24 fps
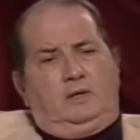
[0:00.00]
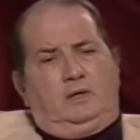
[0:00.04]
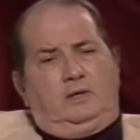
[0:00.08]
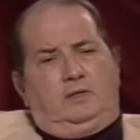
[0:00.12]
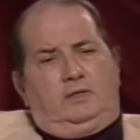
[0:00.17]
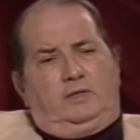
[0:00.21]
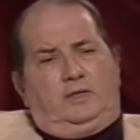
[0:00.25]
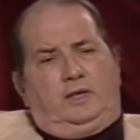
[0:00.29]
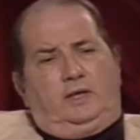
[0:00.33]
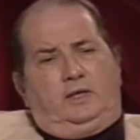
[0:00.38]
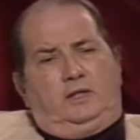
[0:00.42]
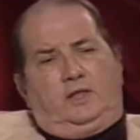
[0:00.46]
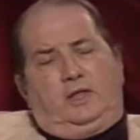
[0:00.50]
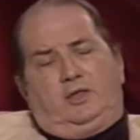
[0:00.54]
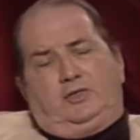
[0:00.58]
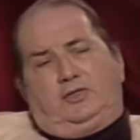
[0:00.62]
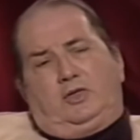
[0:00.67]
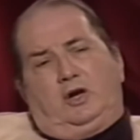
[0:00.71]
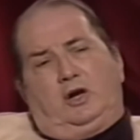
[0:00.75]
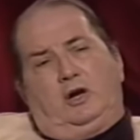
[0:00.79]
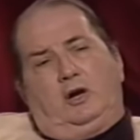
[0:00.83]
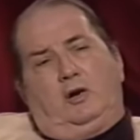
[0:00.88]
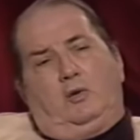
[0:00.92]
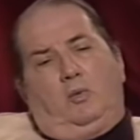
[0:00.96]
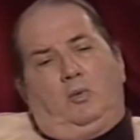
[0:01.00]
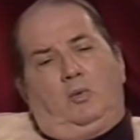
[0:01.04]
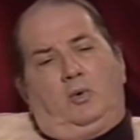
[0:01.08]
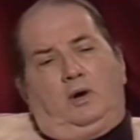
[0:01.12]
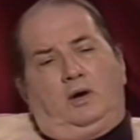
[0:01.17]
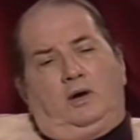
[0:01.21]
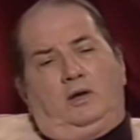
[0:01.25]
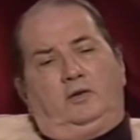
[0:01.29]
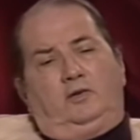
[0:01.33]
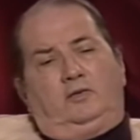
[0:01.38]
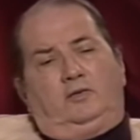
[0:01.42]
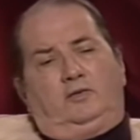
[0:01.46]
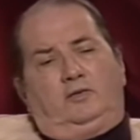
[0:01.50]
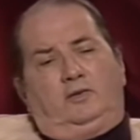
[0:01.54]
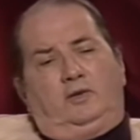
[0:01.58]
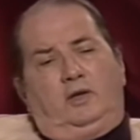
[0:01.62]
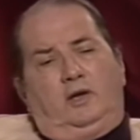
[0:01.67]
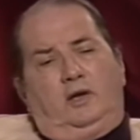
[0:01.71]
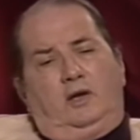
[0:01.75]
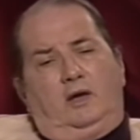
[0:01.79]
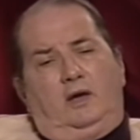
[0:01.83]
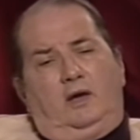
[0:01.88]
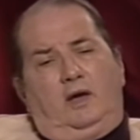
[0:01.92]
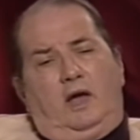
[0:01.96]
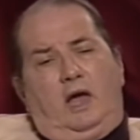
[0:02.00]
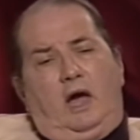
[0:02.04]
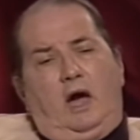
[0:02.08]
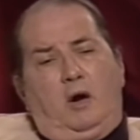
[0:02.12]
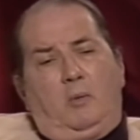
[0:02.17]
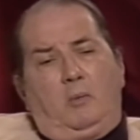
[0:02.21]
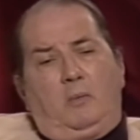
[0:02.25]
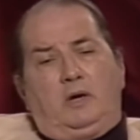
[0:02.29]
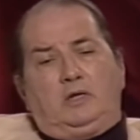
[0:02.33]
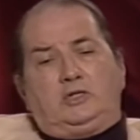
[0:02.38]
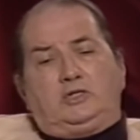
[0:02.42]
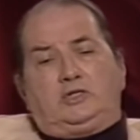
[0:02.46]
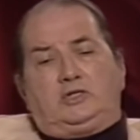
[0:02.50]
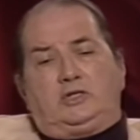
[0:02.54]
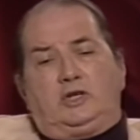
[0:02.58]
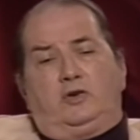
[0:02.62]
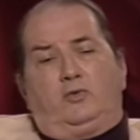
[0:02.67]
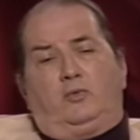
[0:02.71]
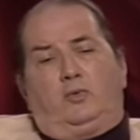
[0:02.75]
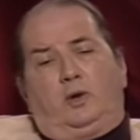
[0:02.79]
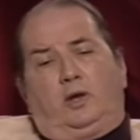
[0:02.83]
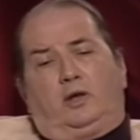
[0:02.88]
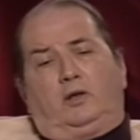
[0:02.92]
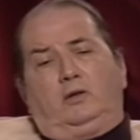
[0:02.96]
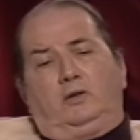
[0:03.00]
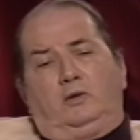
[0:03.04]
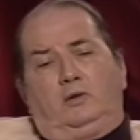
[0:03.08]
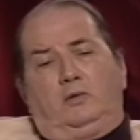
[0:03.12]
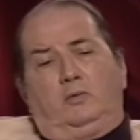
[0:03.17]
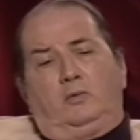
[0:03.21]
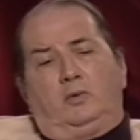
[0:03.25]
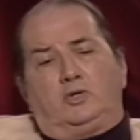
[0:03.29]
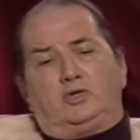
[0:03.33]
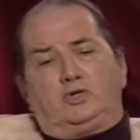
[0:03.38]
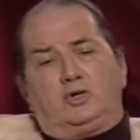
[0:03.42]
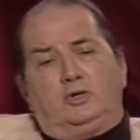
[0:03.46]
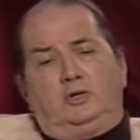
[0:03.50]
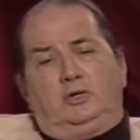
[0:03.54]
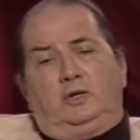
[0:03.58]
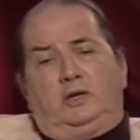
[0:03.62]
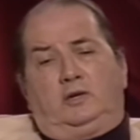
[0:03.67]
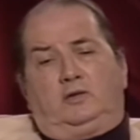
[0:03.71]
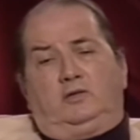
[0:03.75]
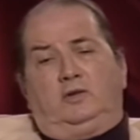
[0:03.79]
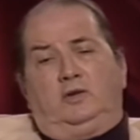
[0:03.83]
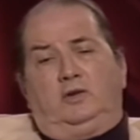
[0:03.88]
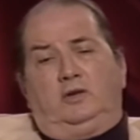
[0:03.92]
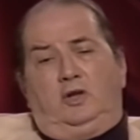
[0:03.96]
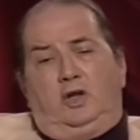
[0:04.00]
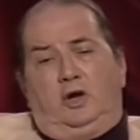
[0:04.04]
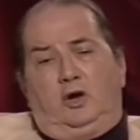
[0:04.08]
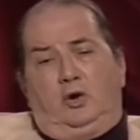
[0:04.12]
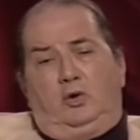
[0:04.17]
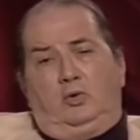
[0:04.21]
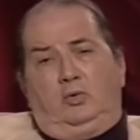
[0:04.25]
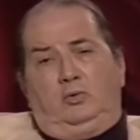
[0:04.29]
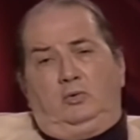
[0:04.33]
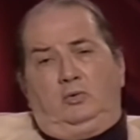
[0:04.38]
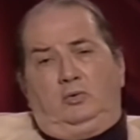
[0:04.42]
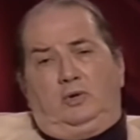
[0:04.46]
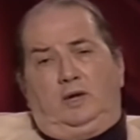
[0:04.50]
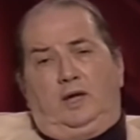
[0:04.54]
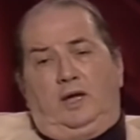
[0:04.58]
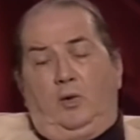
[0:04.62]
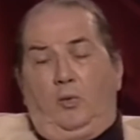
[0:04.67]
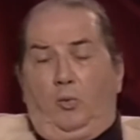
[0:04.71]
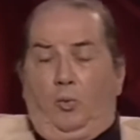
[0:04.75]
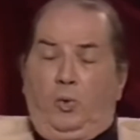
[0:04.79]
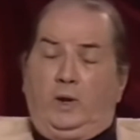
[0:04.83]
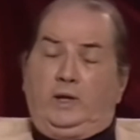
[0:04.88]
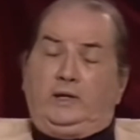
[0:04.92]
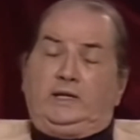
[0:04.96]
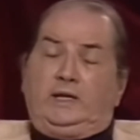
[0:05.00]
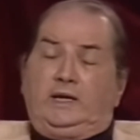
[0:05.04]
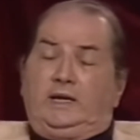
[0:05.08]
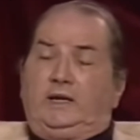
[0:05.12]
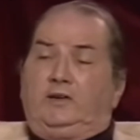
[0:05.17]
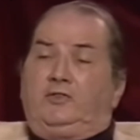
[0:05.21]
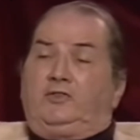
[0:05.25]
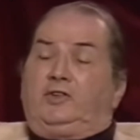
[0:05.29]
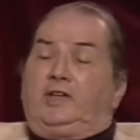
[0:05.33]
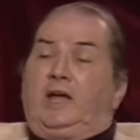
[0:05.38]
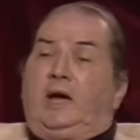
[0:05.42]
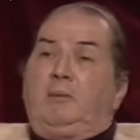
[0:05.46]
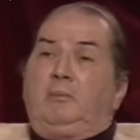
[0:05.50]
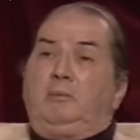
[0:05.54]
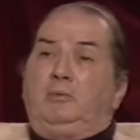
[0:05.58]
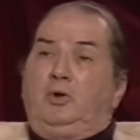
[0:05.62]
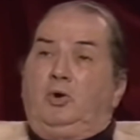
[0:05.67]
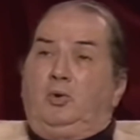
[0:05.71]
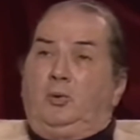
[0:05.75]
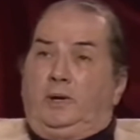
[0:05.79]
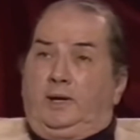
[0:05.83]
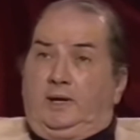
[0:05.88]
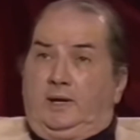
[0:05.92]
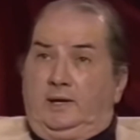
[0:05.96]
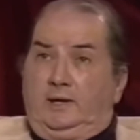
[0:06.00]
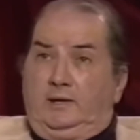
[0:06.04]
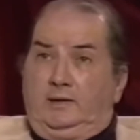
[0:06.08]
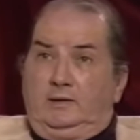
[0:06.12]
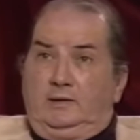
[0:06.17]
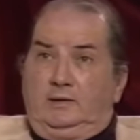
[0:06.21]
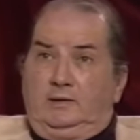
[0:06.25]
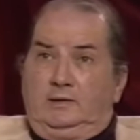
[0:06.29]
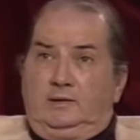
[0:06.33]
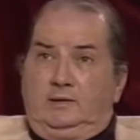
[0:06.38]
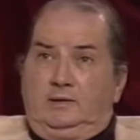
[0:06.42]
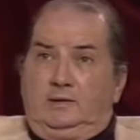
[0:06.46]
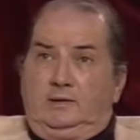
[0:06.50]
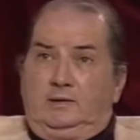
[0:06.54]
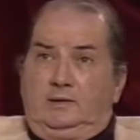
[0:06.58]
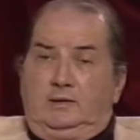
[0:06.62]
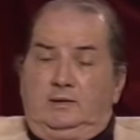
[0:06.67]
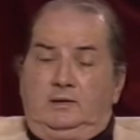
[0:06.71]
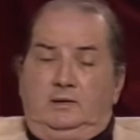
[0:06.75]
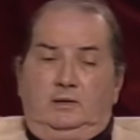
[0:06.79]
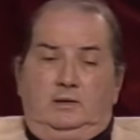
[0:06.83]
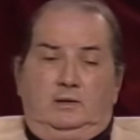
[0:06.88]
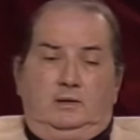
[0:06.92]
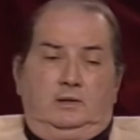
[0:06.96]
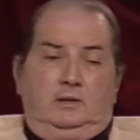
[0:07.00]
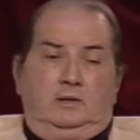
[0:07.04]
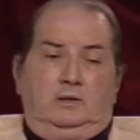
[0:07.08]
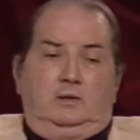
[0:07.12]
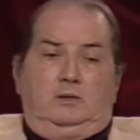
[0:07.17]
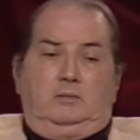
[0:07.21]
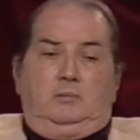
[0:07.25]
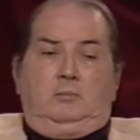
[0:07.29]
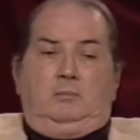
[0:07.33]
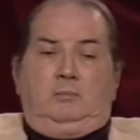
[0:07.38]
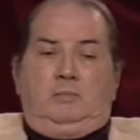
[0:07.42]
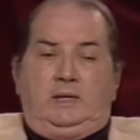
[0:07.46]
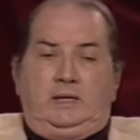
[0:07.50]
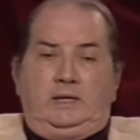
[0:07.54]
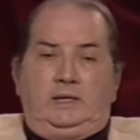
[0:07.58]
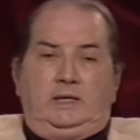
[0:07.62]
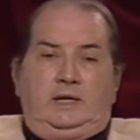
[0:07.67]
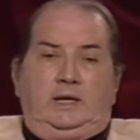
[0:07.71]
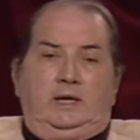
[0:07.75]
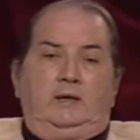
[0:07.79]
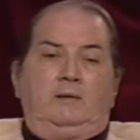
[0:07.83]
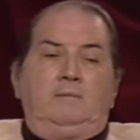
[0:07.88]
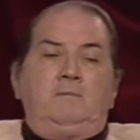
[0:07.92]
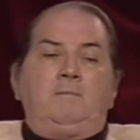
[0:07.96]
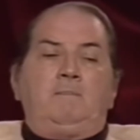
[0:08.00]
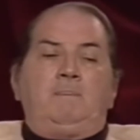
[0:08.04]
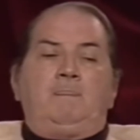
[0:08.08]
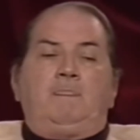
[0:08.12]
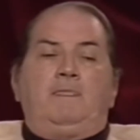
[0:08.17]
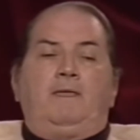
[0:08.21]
the thought was, how much did Richard Nixon know, and when did he stop knowing it? Meaning